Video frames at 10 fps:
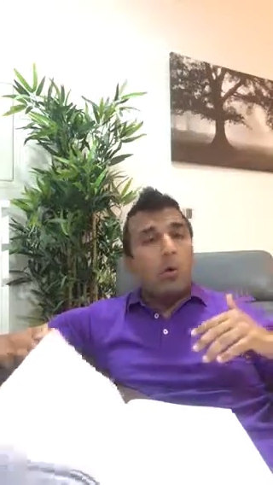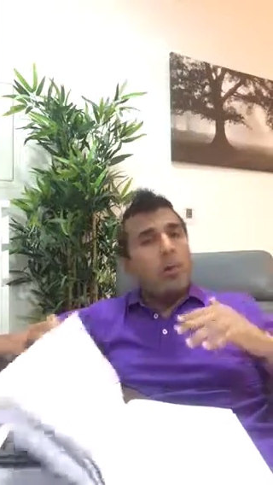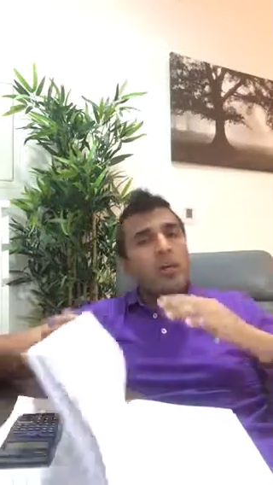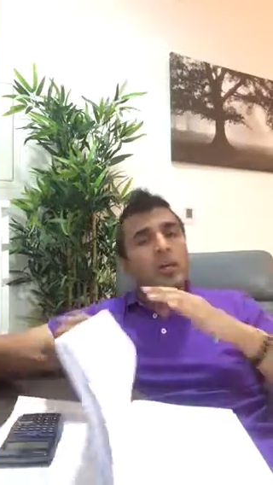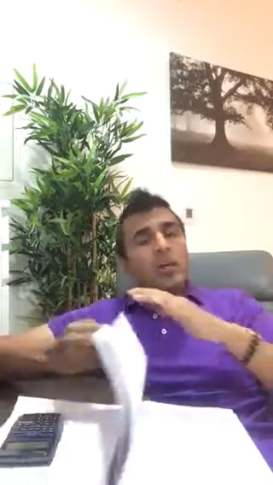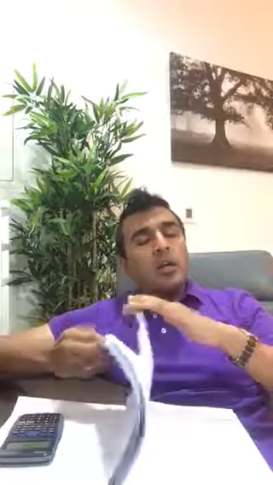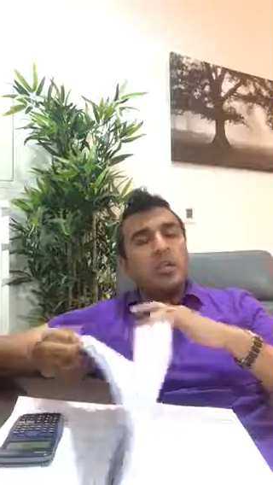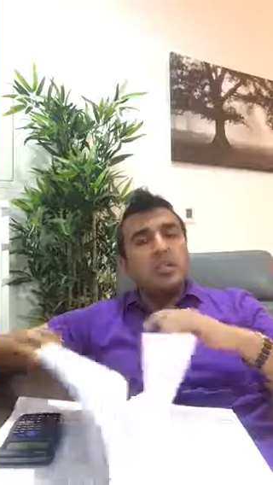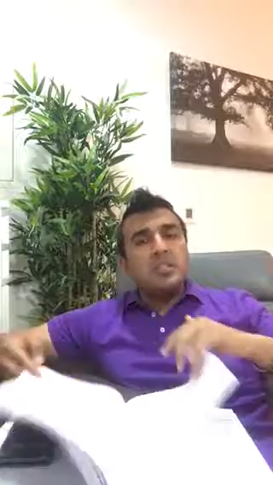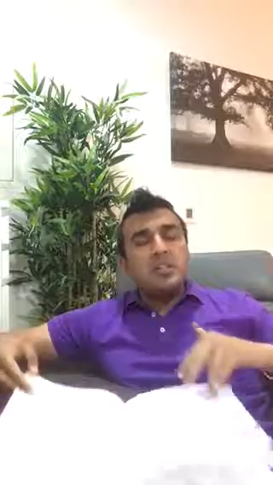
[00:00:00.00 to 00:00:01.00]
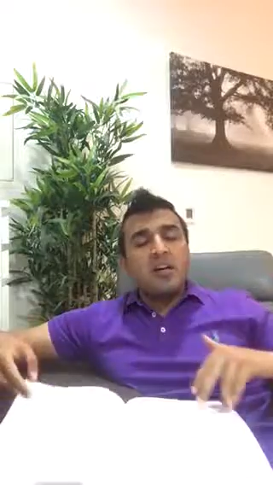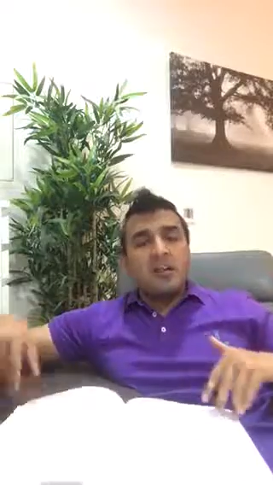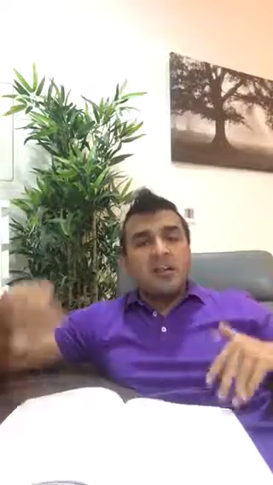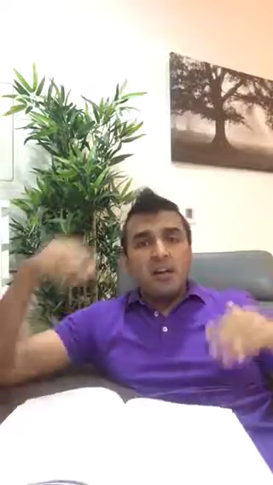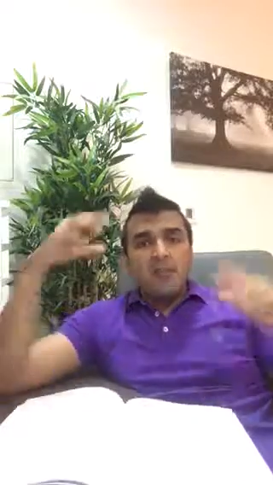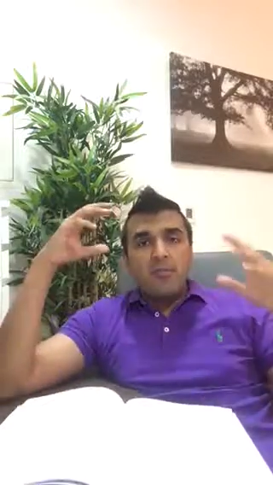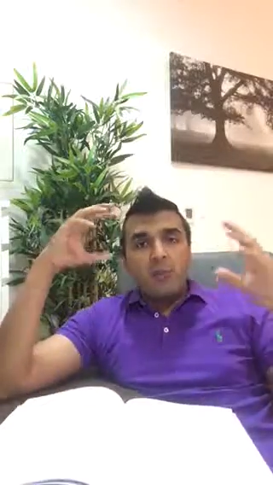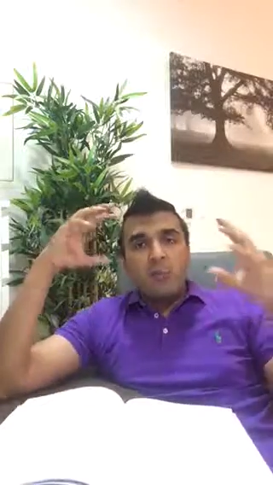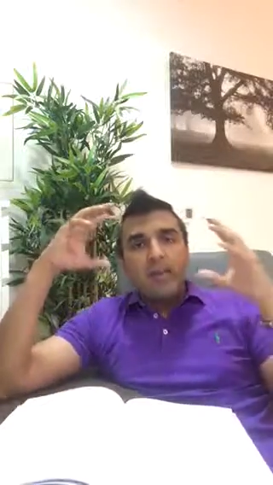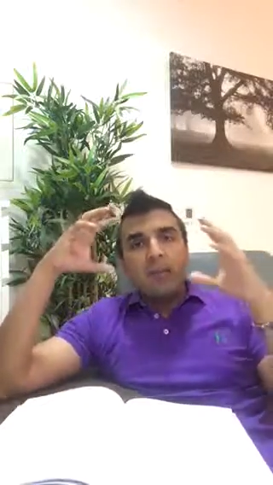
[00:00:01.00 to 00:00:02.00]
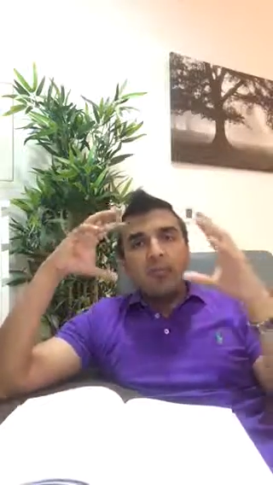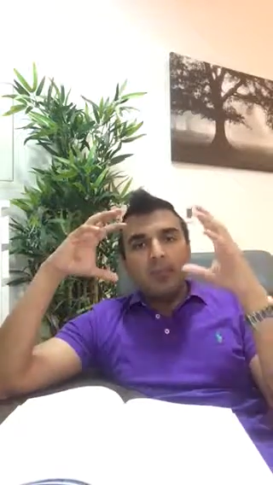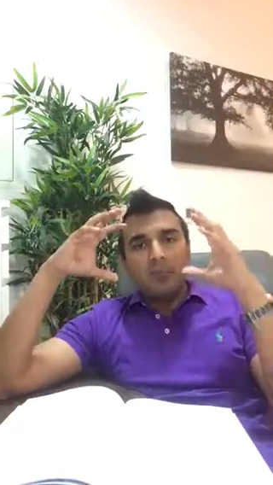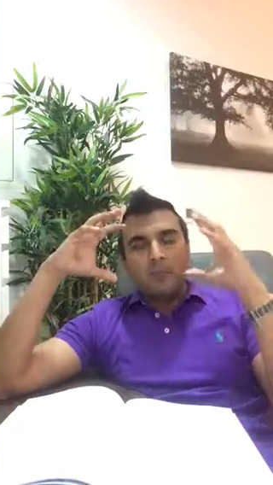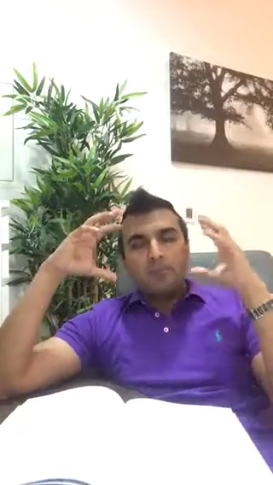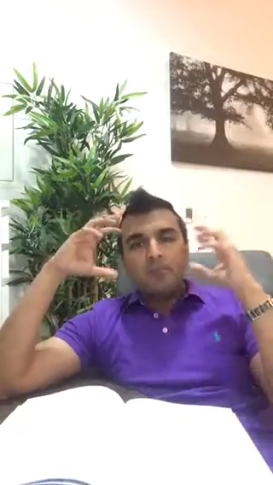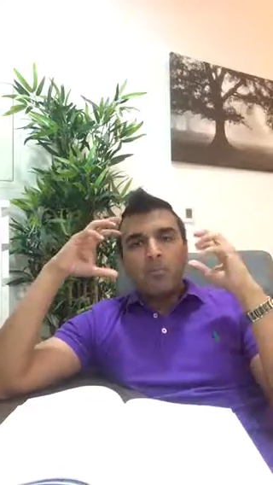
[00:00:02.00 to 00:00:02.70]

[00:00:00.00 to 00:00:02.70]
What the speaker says: where we studied that if you keep the